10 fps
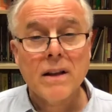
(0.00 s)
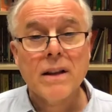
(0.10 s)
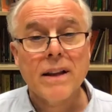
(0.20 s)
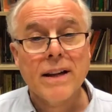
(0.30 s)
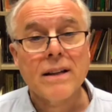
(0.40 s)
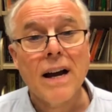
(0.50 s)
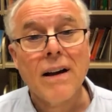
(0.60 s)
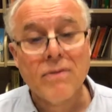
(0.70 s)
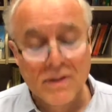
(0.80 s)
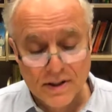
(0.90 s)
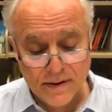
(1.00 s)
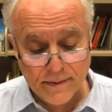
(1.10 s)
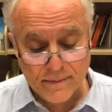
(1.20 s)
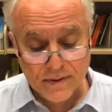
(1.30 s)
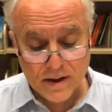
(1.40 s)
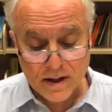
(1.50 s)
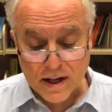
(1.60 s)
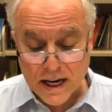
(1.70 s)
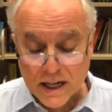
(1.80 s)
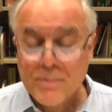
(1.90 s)
They left,
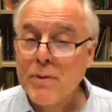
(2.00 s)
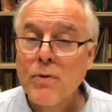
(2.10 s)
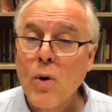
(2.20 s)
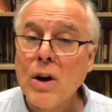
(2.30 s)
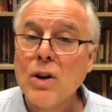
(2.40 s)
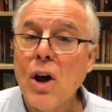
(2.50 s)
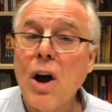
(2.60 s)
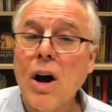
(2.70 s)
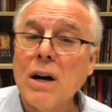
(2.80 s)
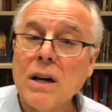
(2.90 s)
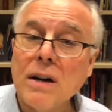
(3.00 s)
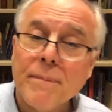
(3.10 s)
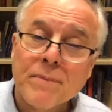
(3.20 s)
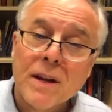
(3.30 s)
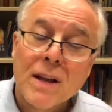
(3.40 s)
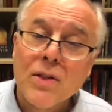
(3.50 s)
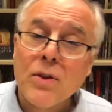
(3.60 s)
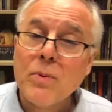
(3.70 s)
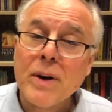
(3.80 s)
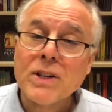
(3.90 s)
And before long,
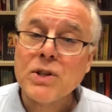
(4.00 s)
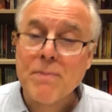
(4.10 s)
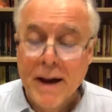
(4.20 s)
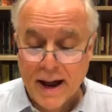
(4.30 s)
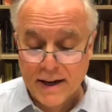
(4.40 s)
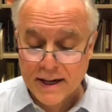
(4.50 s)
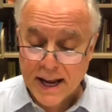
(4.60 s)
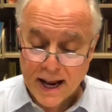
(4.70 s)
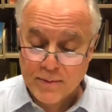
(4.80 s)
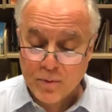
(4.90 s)
the rich man came